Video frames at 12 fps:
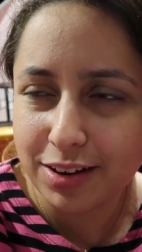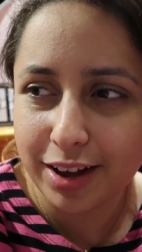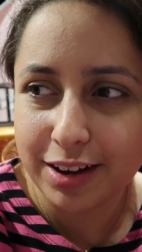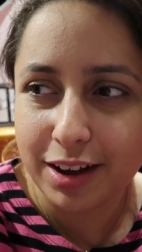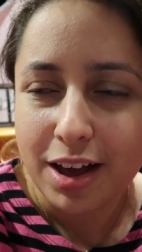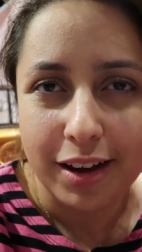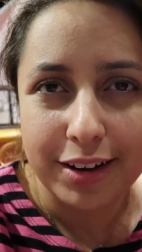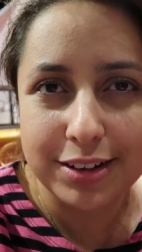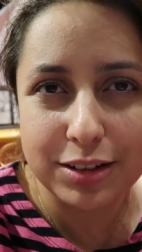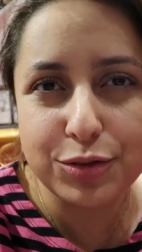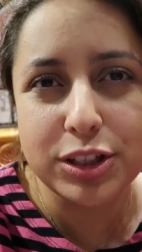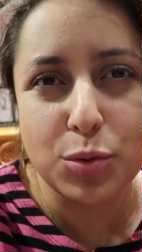Like,
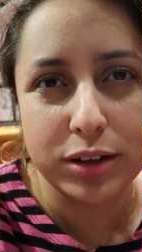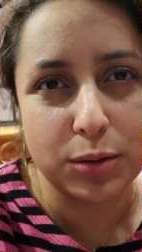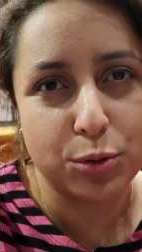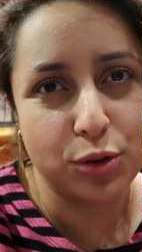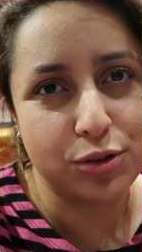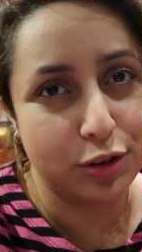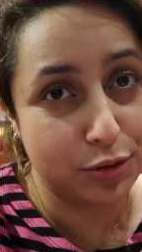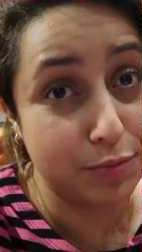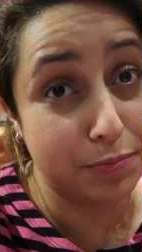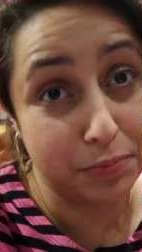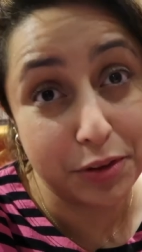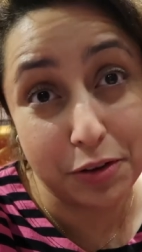because obviously West End Producer's
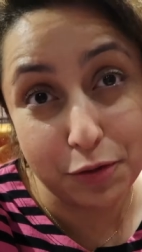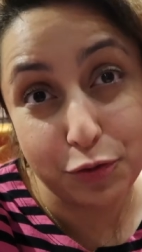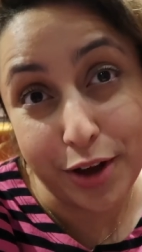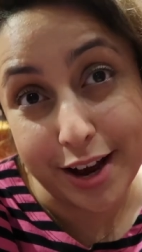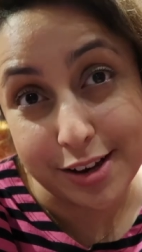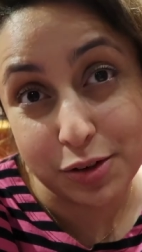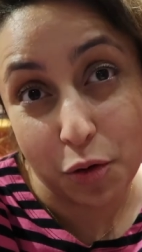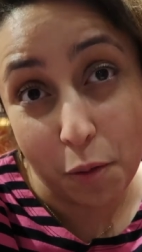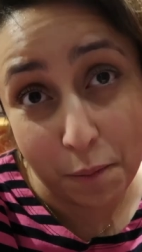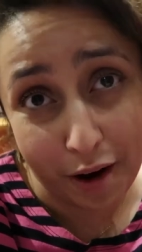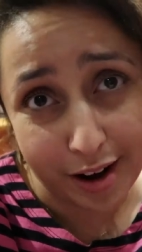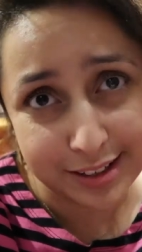face or
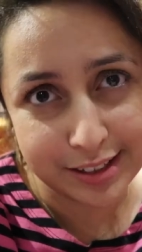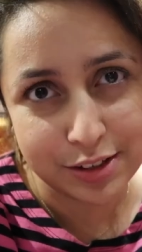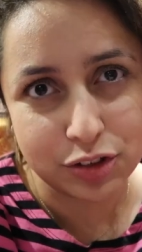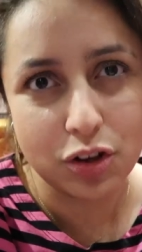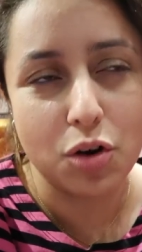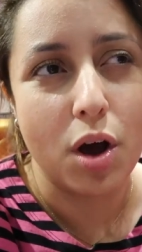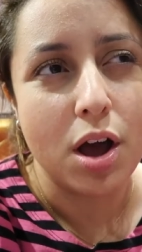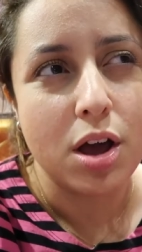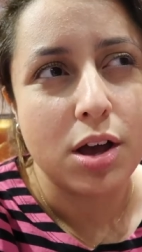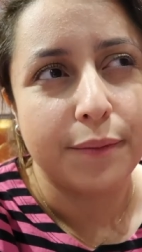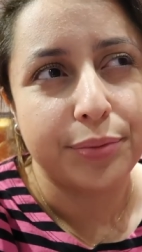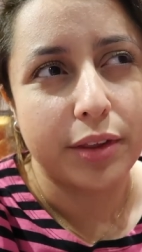mask is so
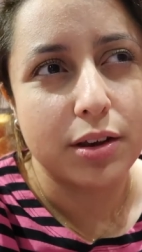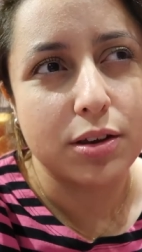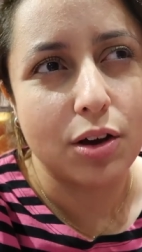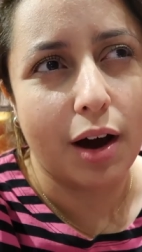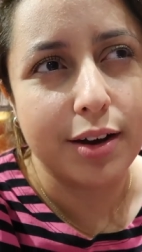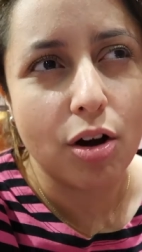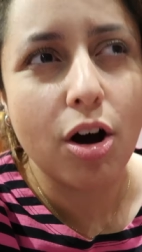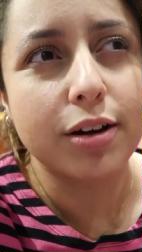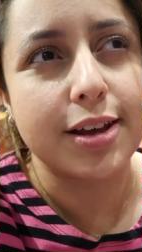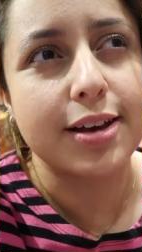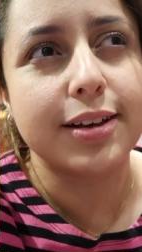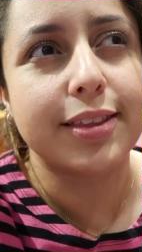
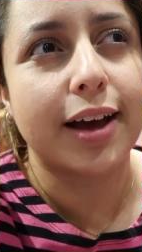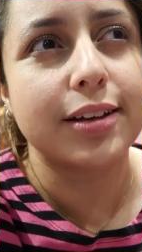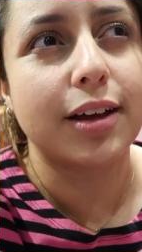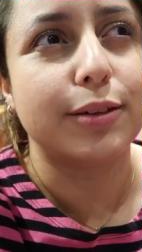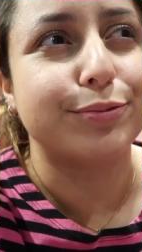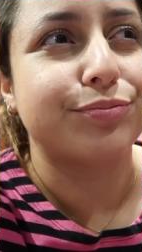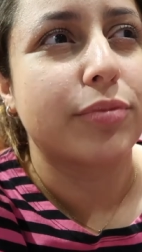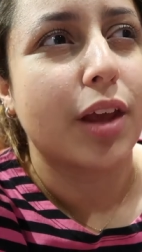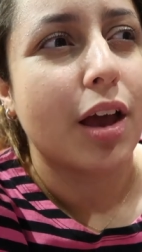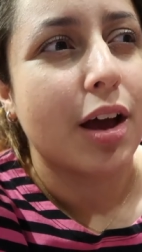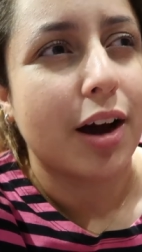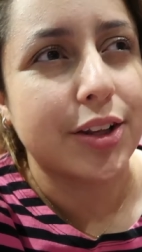iconic that
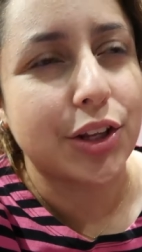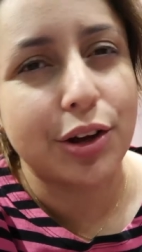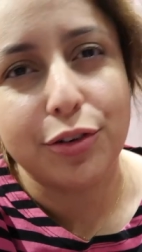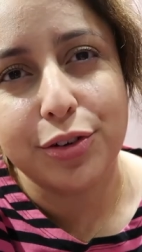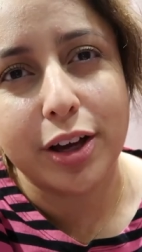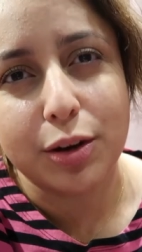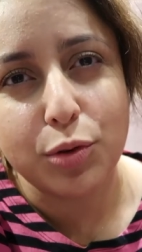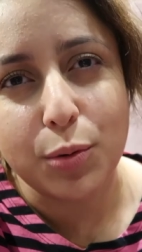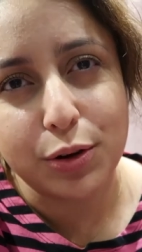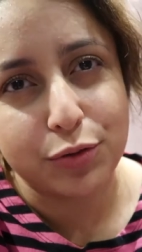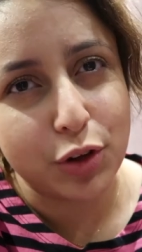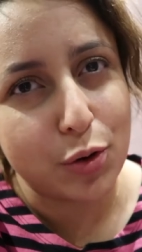I don't know, I feel like we
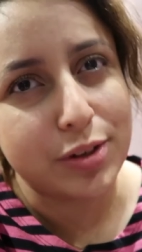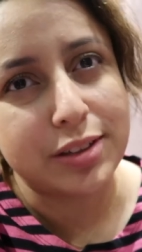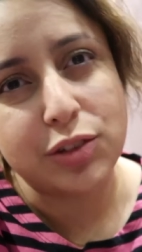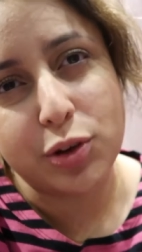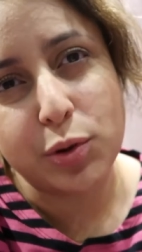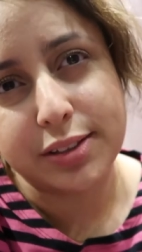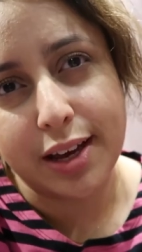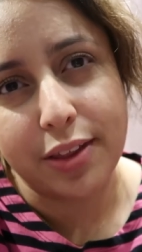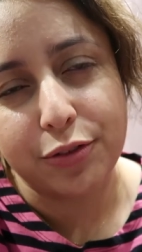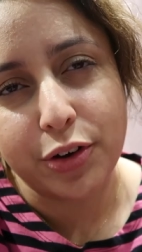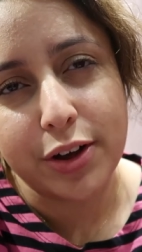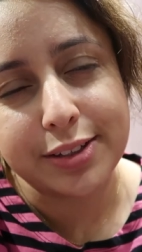would have noticed if he was there
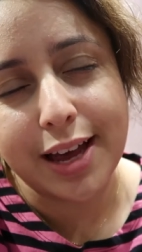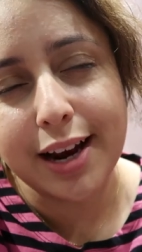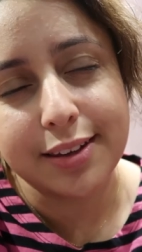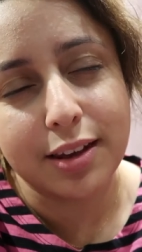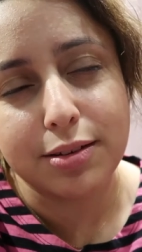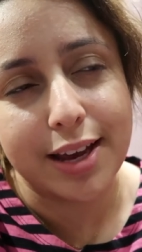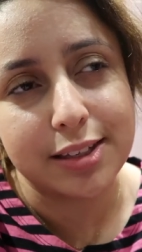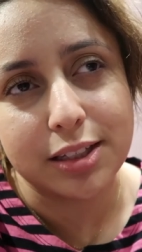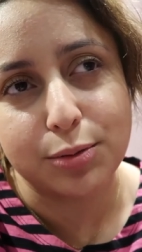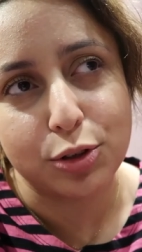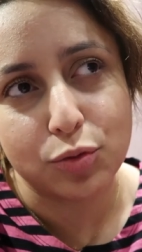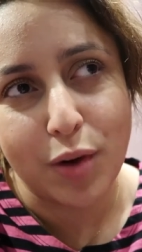the first act, and
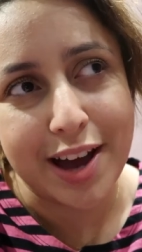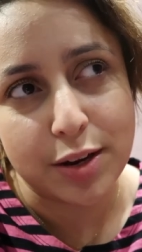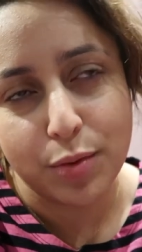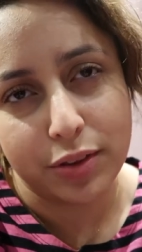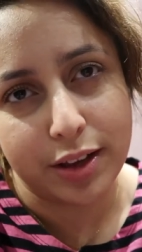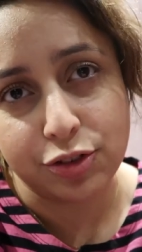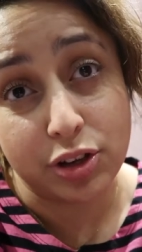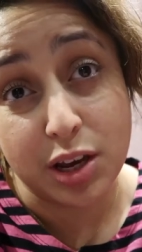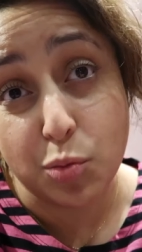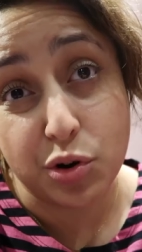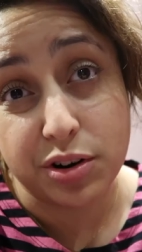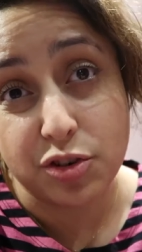Daisy was adamant that
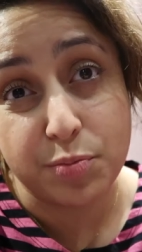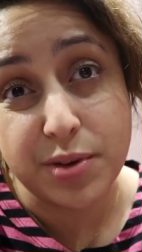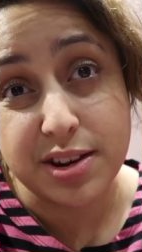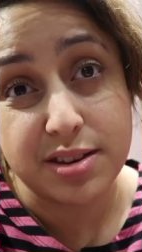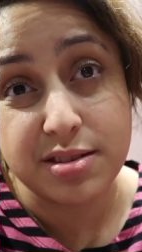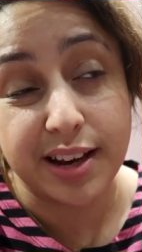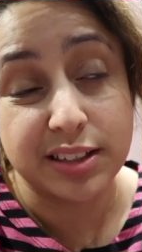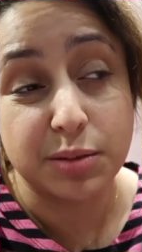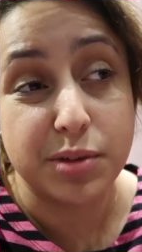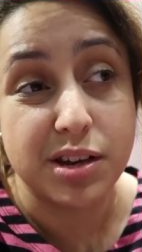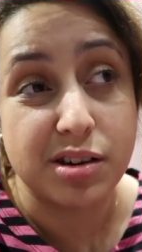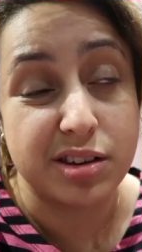he wouldn't have been next to
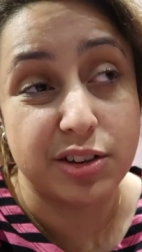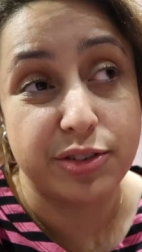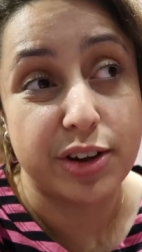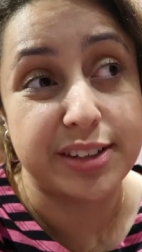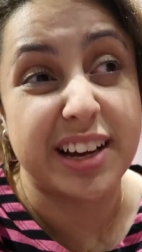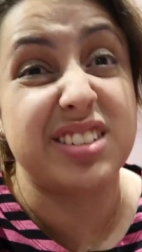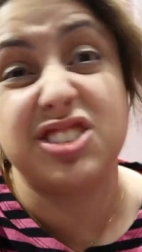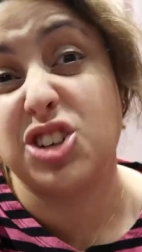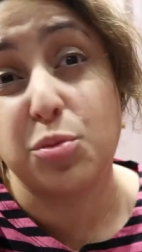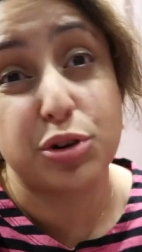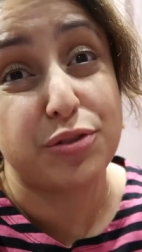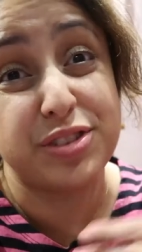me in the first act because
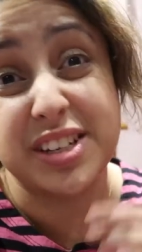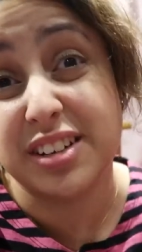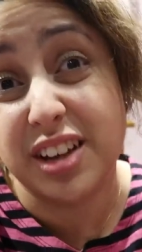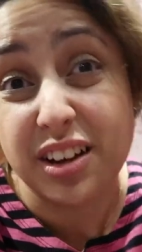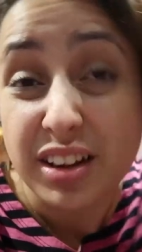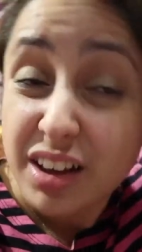she would have seen